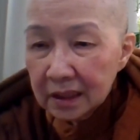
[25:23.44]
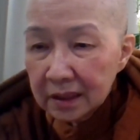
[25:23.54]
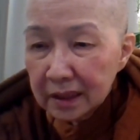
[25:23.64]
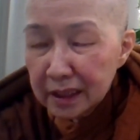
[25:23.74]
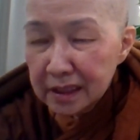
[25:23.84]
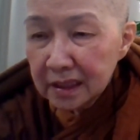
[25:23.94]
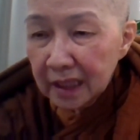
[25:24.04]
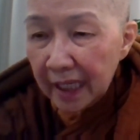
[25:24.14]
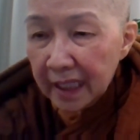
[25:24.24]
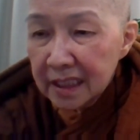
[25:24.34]
there is a
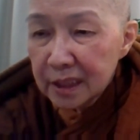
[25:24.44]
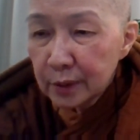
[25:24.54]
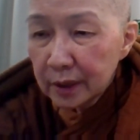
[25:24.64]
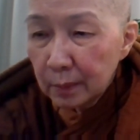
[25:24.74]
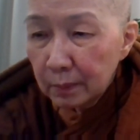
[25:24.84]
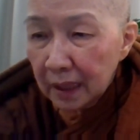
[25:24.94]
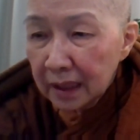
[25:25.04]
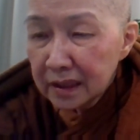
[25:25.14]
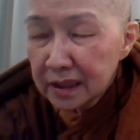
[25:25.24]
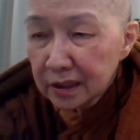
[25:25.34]
case where a
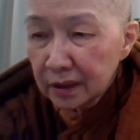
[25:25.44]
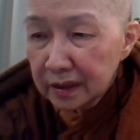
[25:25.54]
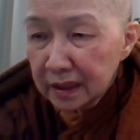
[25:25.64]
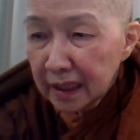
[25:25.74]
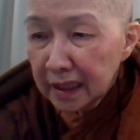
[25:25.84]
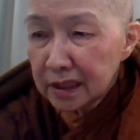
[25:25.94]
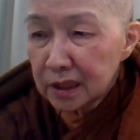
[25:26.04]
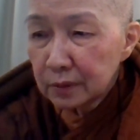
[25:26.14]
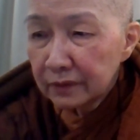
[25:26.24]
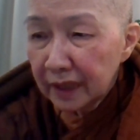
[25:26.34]
monk is
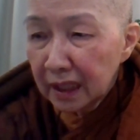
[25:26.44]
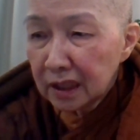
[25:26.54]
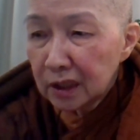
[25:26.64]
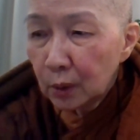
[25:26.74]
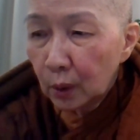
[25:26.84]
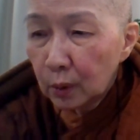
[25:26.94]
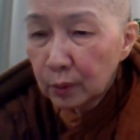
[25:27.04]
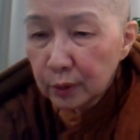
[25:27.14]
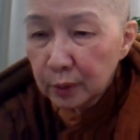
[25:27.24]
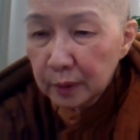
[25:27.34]
content with any
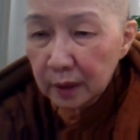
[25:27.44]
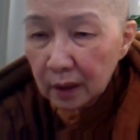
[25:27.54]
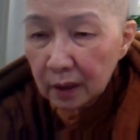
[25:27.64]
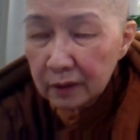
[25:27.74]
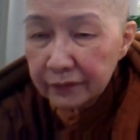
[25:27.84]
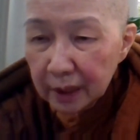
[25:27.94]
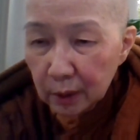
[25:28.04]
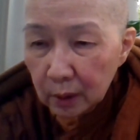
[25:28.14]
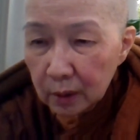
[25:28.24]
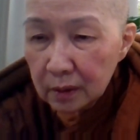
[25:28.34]
old robe cloth at
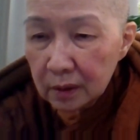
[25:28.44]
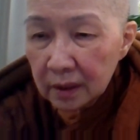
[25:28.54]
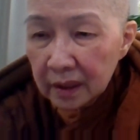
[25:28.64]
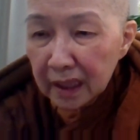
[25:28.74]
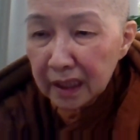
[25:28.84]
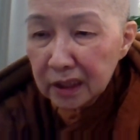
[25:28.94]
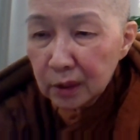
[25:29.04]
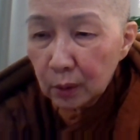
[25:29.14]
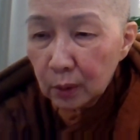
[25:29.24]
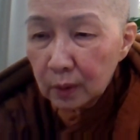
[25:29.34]
all, any
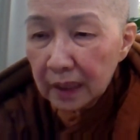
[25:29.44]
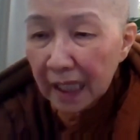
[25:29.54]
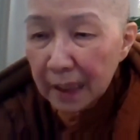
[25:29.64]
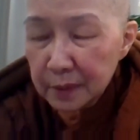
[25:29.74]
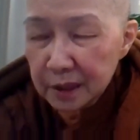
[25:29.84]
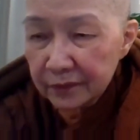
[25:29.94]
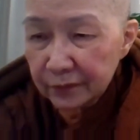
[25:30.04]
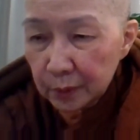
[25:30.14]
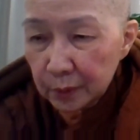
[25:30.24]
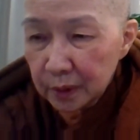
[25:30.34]
old alms
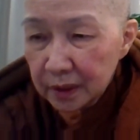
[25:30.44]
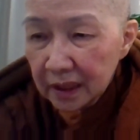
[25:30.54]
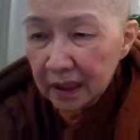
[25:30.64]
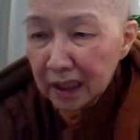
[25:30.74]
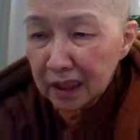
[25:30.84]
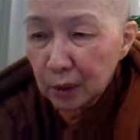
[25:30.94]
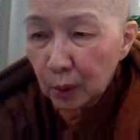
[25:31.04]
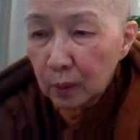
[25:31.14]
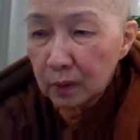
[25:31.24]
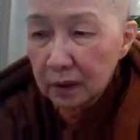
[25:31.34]
food, any
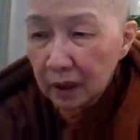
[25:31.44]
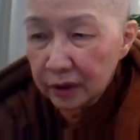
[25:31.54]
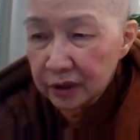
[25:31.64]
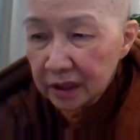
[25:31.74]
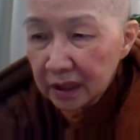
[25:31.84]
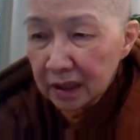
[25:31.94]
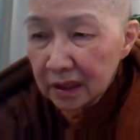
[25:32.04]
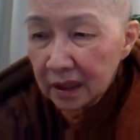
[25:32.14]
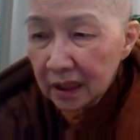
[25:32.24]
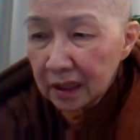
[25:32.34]
old
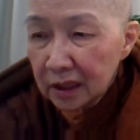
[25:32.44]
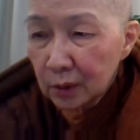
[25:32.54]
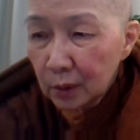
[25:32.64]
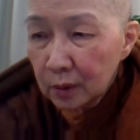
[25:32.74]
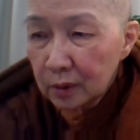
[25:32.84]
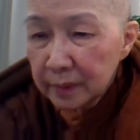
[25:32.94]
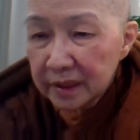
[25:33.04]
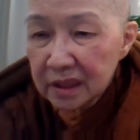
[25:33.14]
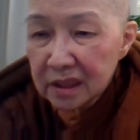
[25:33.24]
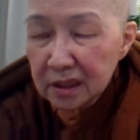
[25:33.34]
lodging, any old
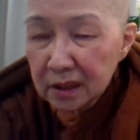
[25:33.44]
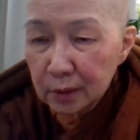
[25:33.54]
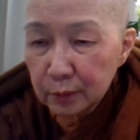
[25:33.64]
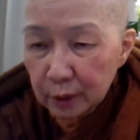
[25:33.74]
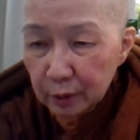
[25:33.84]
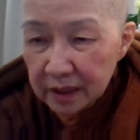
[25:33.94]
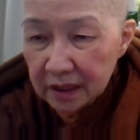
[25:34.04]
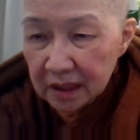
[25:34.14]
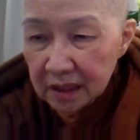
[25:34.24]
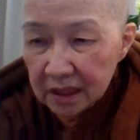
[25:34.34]
medicinal
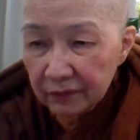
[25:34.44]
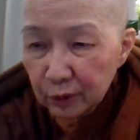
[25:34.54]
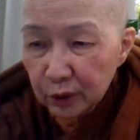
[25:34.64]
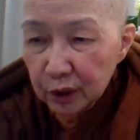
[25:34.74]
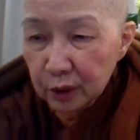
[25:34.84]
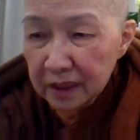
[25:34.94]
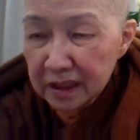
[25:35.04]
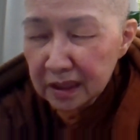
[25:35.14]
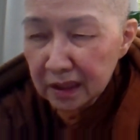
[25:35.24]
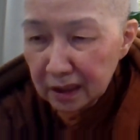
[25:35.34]
requisites for curing
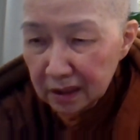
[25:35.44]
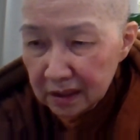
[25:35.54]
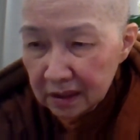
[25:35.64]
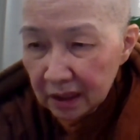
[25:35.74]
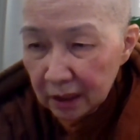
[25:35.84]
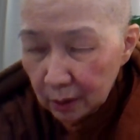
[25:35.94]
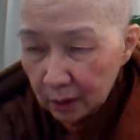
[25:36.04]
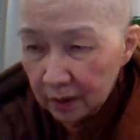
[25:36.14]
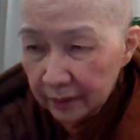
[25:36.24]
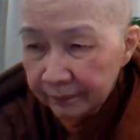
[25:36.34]
sickness at
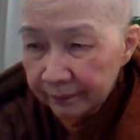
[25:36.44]
all.